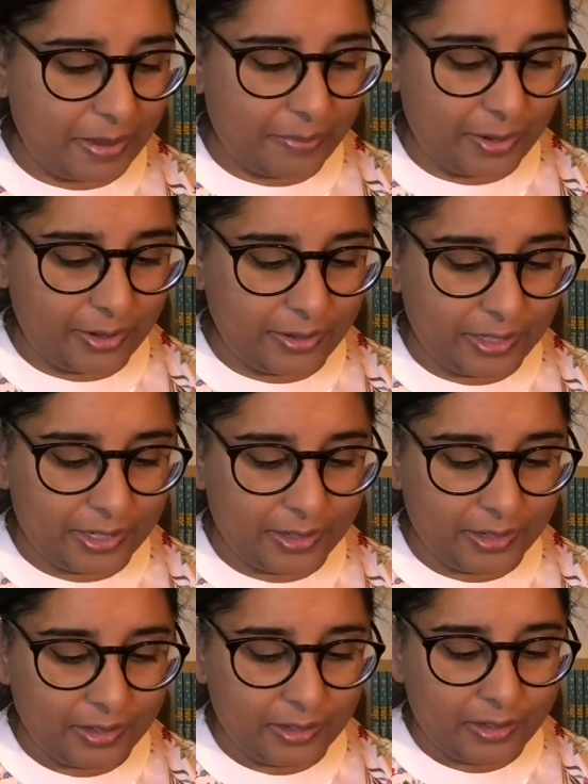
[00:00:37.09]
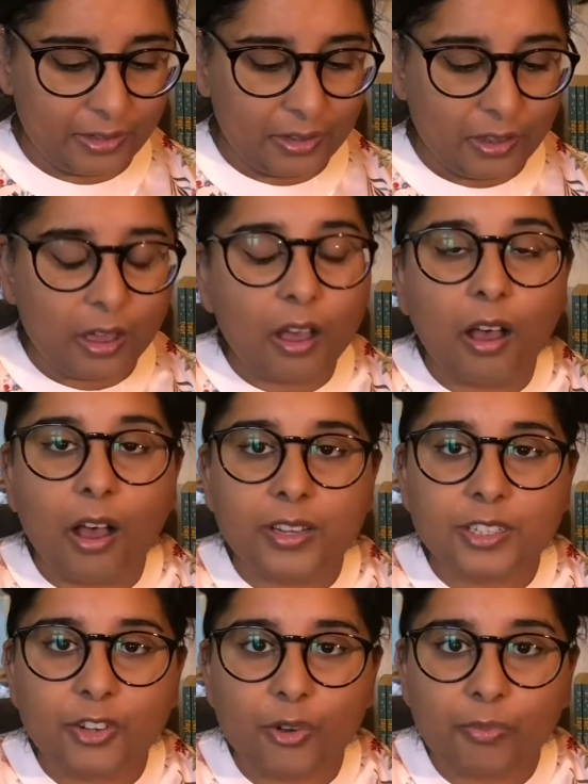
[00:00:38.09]
moaned.
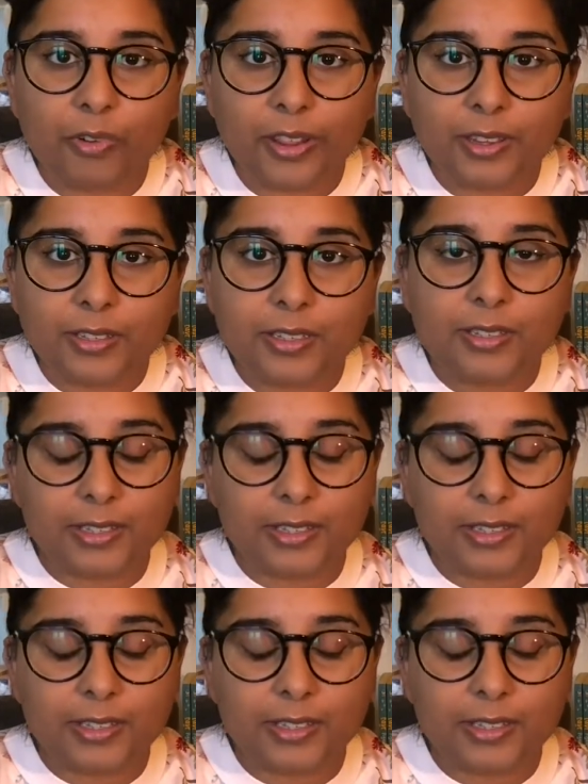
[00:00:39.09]
"Ask your brothers and